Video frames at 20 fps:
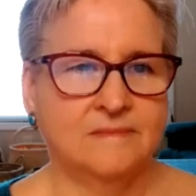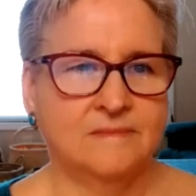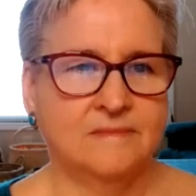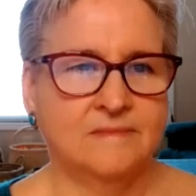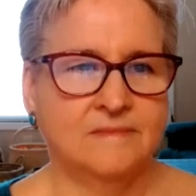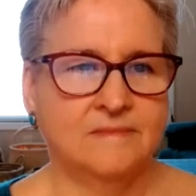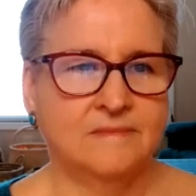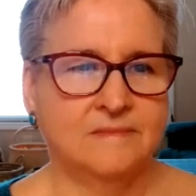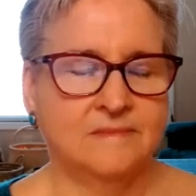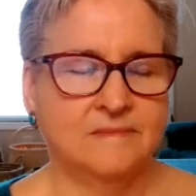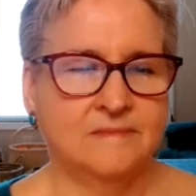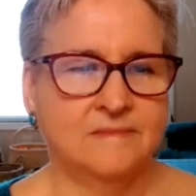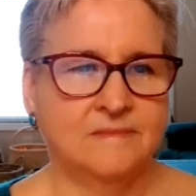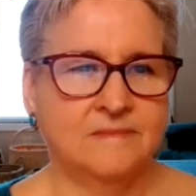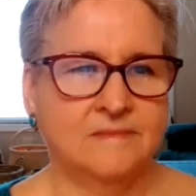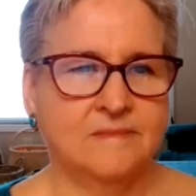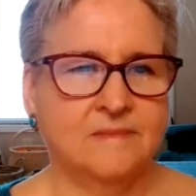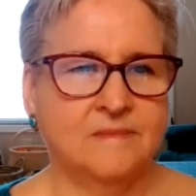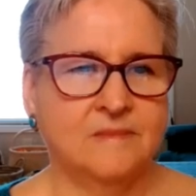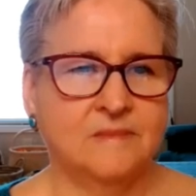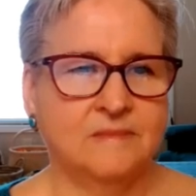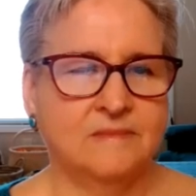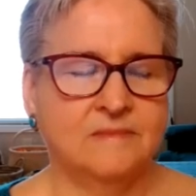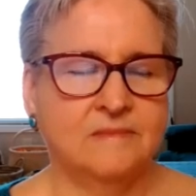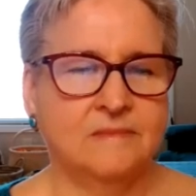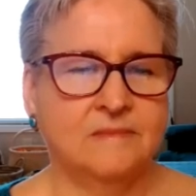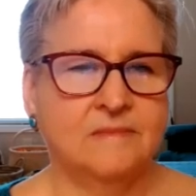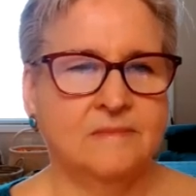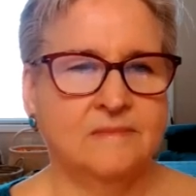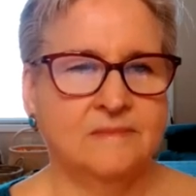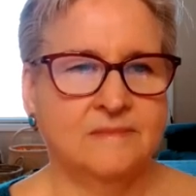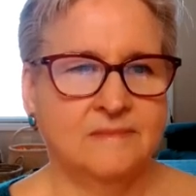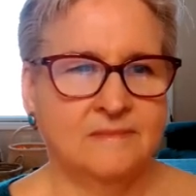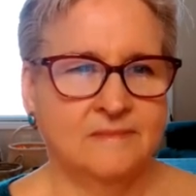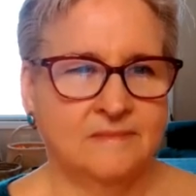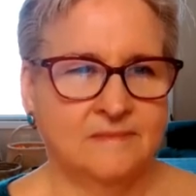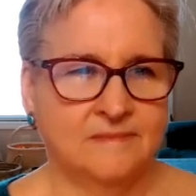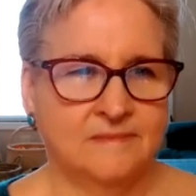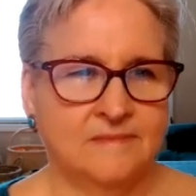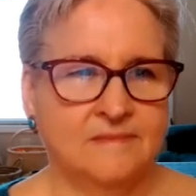
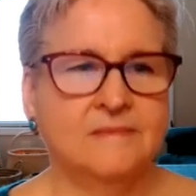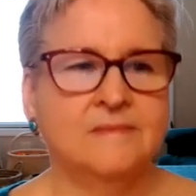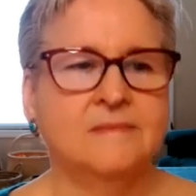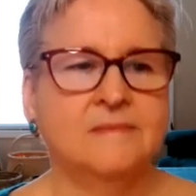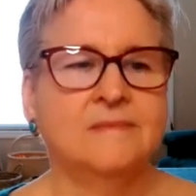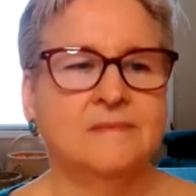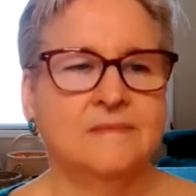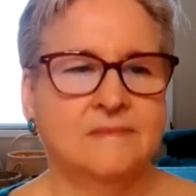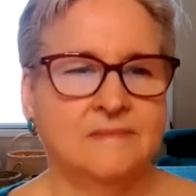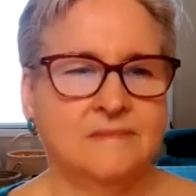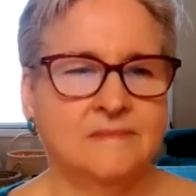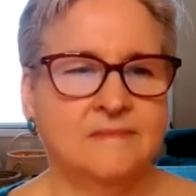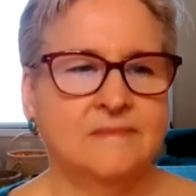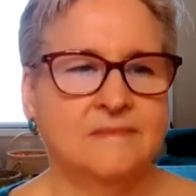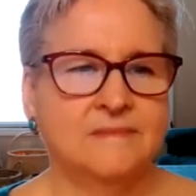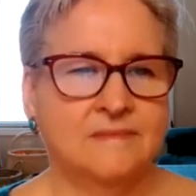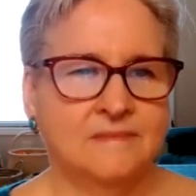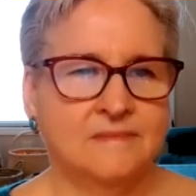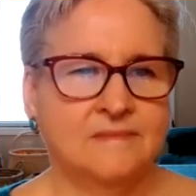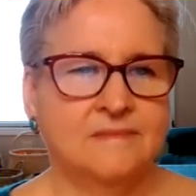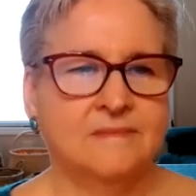This person isn't speaking.